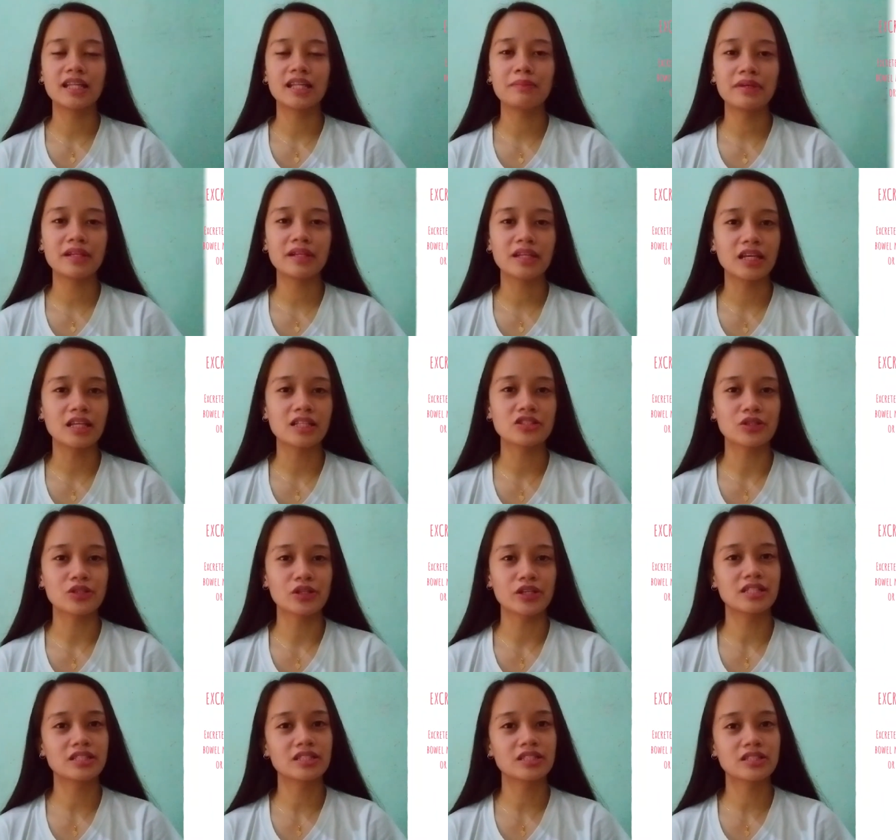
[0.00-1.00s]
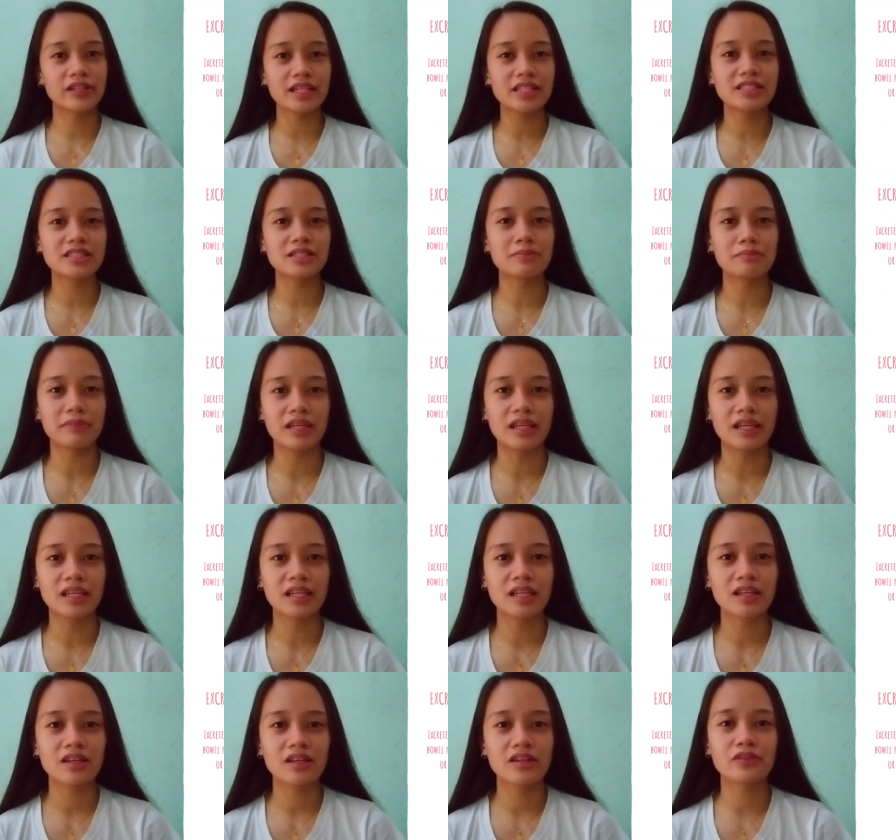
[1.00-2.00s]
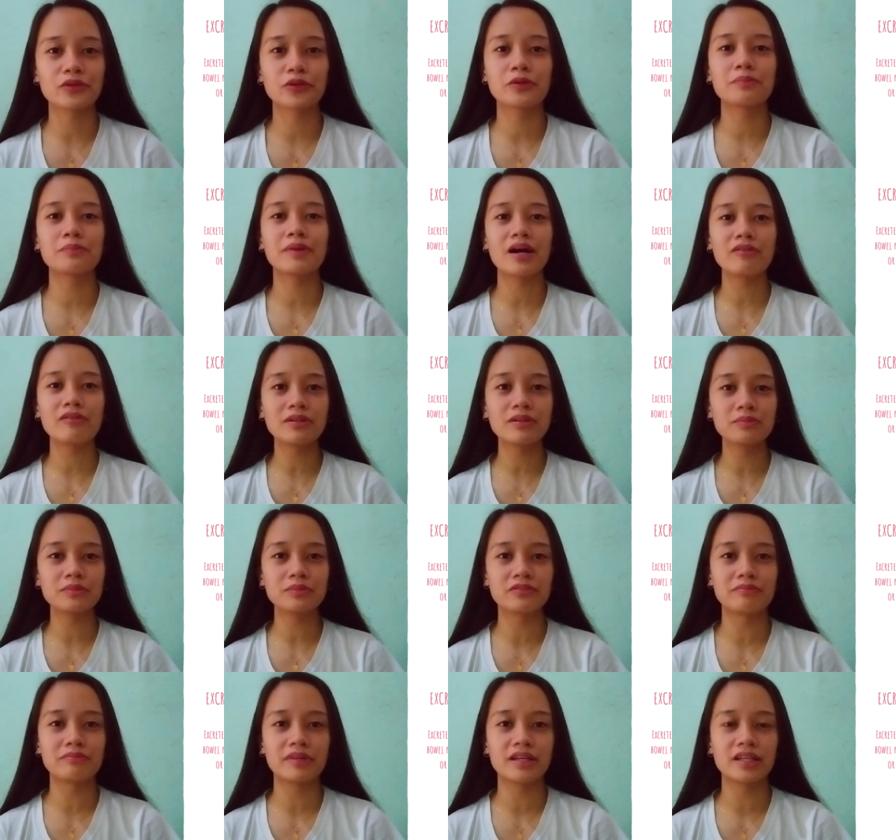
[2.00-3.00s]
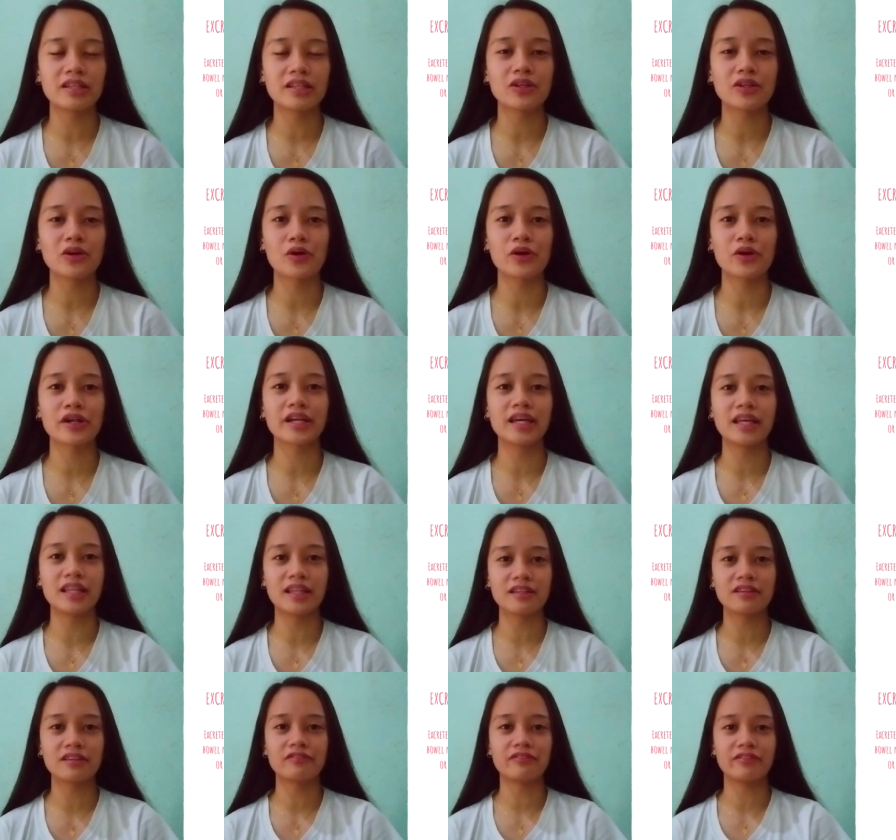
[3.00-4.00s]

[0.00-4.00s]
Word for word: eliminates or excretes me through bowel movement or in the